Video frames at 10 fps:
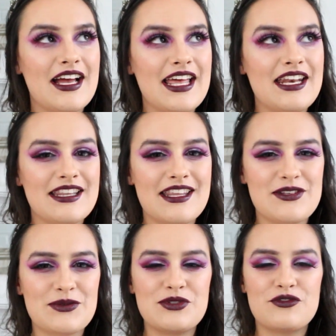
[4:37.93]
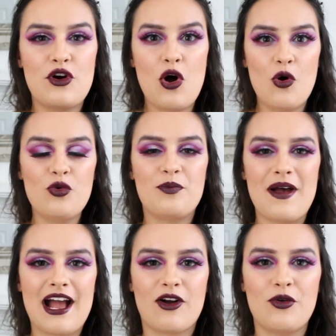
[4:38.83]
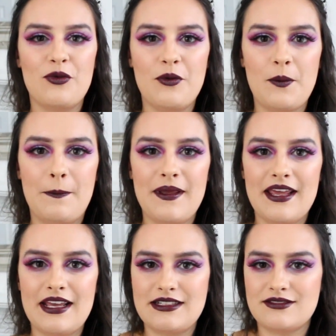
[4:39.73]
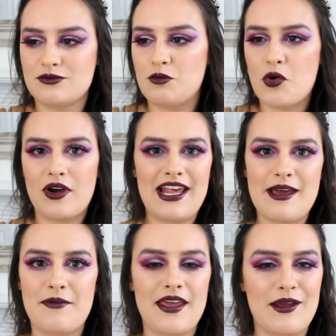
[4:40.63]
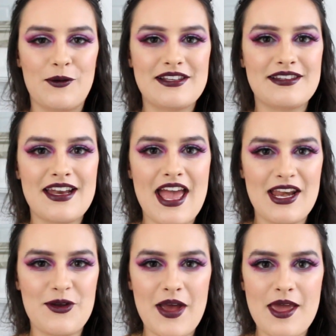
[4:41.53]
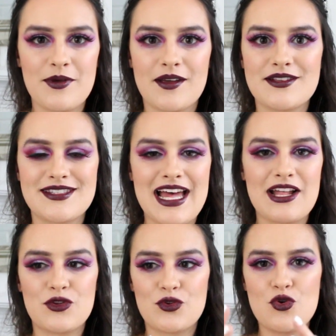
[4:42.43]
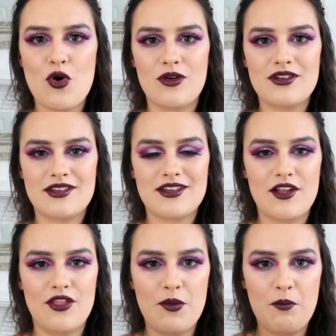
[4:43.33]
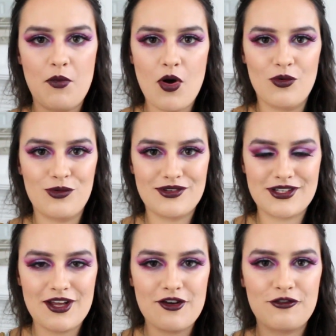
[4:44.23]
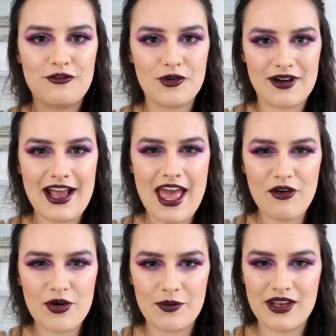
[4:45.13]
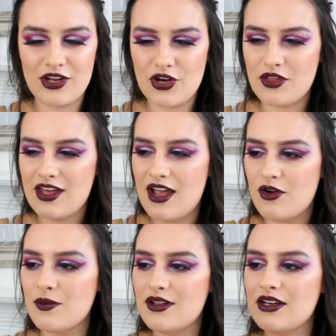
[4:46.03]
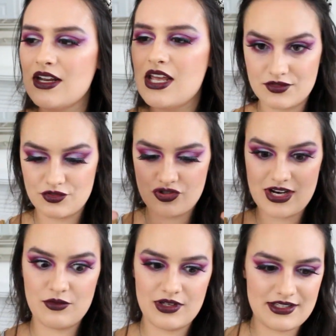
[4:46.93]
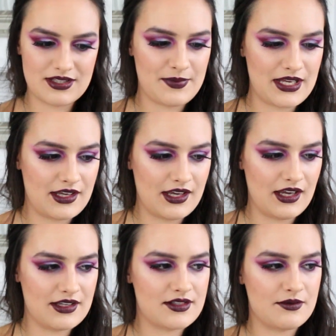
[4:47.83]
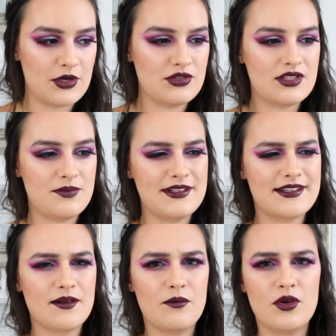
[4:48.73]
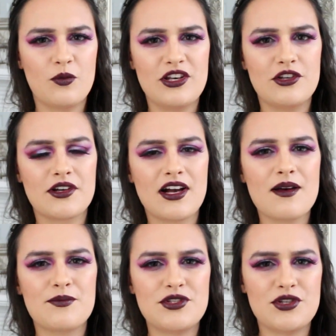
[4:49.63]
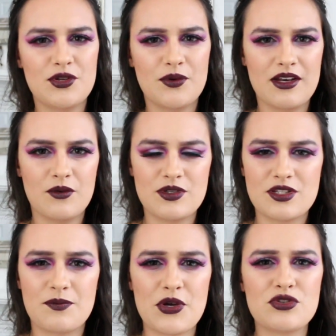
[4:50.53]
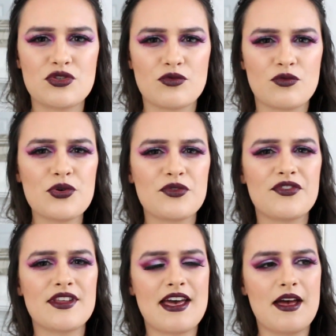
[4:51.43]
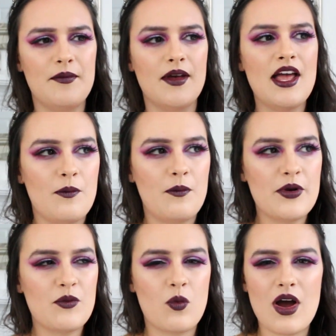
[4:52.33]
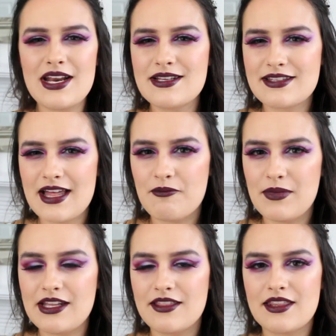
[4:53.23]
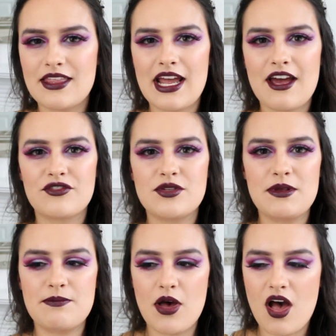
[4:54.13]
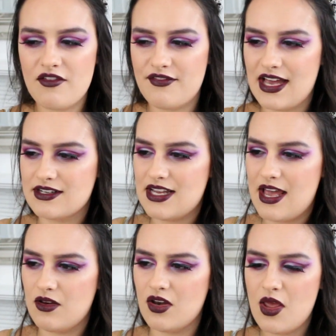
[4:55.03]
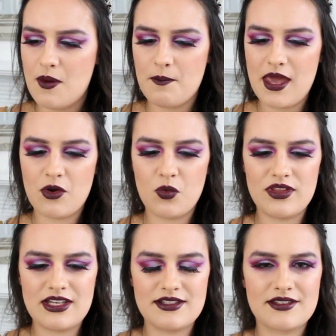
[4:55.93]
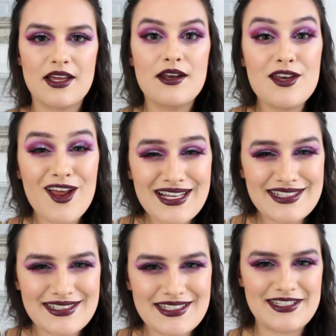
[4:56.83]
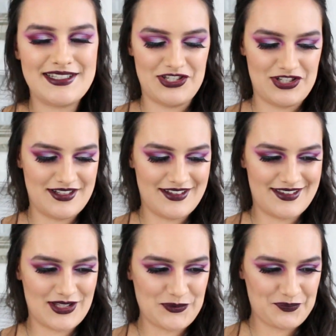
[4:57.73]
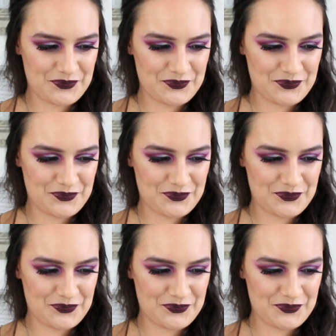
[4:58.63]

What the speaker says: And they sort of hold back on being morally ambiguous in any way because that's not the mold for a heroine. You know, the heroine, generally speaking, is supposed to be someone we look up to and we're supposed to root for them. But why does that mean that they have to be perfect and make all these nice decisions?